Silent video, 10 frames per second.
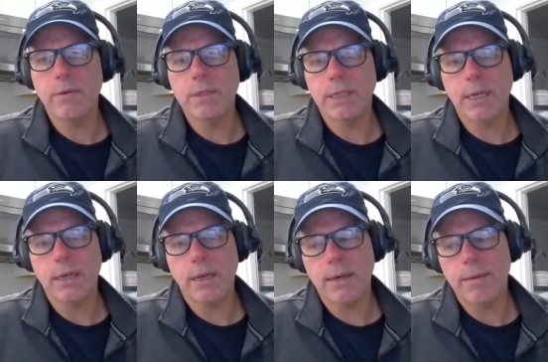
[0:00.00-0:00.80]
there was
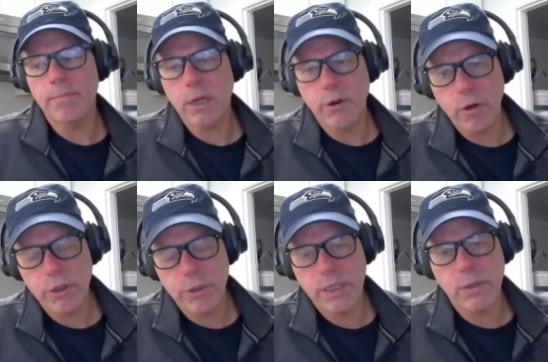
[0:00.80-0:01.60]
a
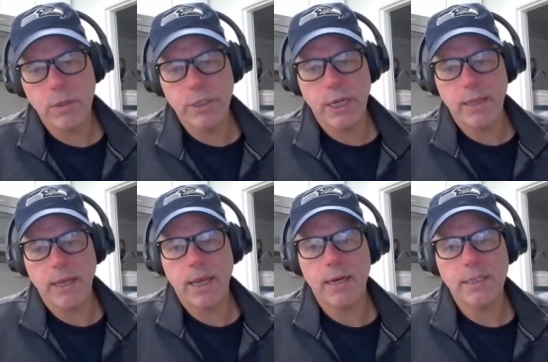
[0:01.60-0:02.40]
grocery store chain
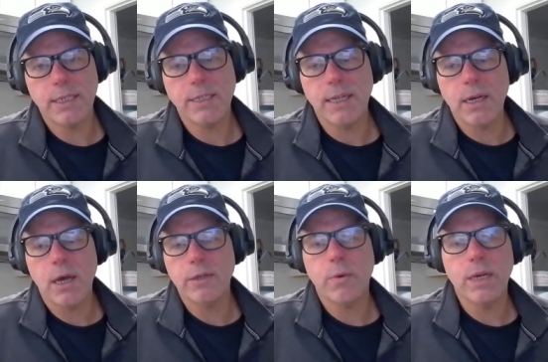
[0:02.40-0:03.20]
that had a Cessna
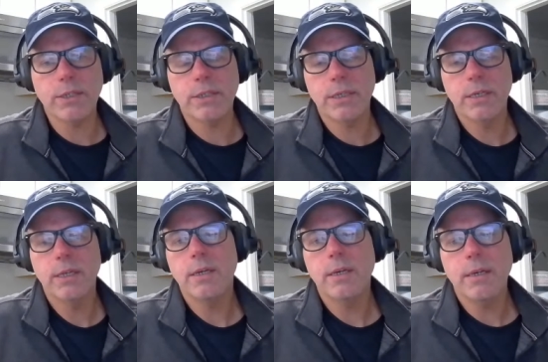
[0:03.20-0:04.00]
Conquest
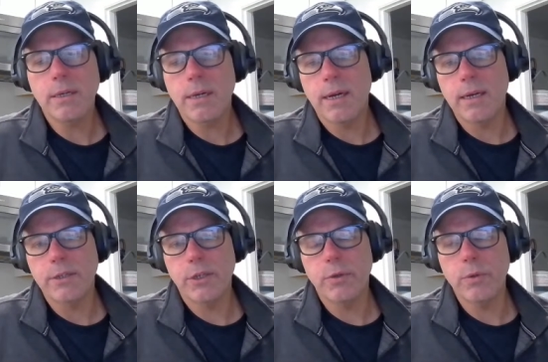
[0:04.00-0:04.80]

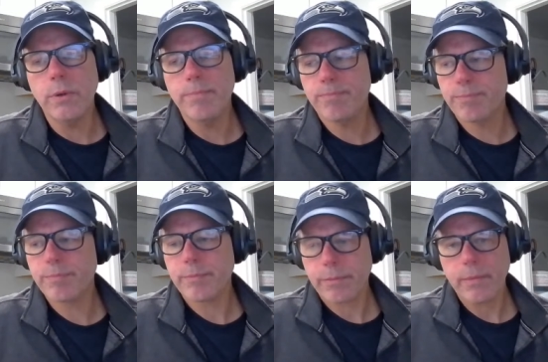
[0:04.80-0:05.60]
2
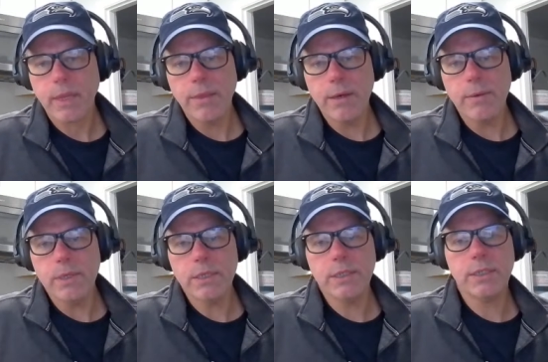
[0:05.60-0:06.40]
that
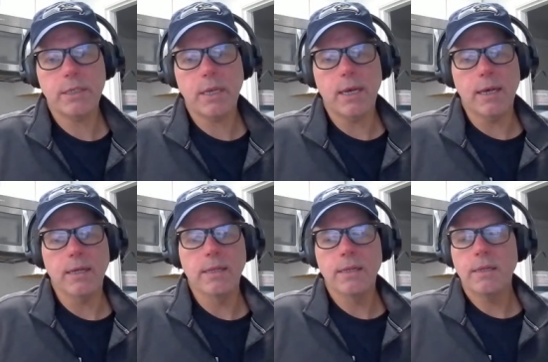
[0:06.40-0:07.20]
was
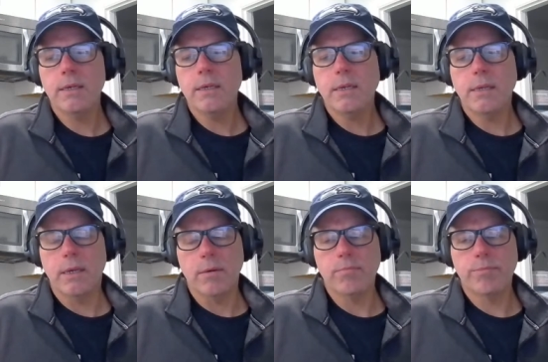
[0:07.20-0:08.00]

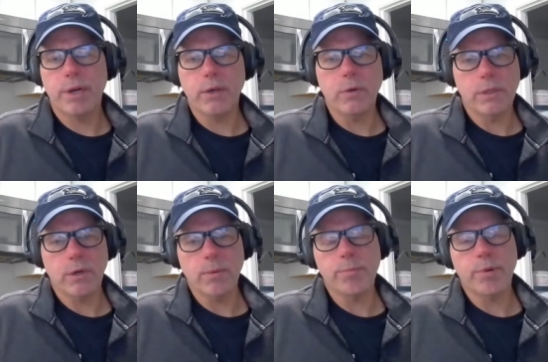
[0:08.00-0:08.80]
pretty cool
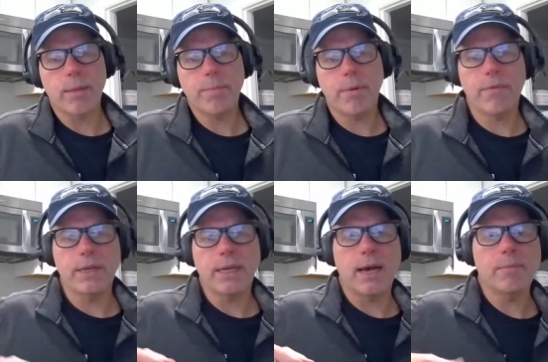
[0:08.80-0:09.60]
turboprop of
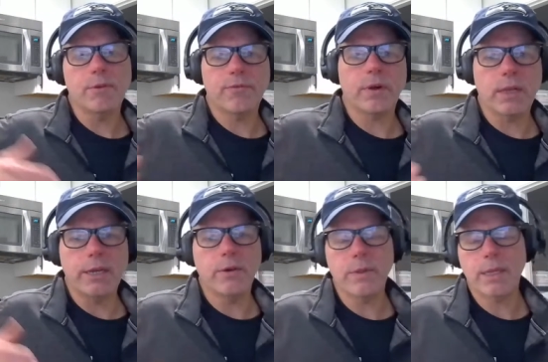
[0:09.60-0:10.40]
the time. It was
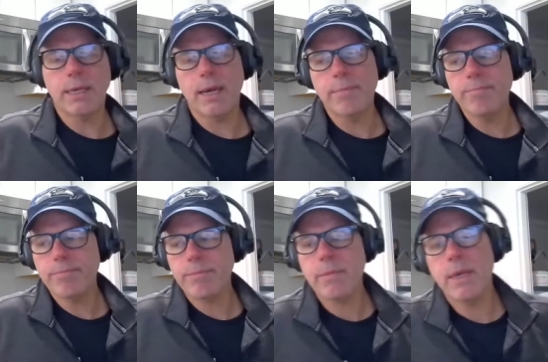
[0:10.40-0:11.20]
fairly new at the time,
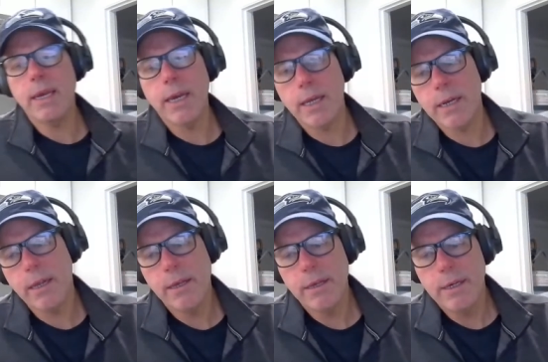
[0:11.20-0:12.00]
and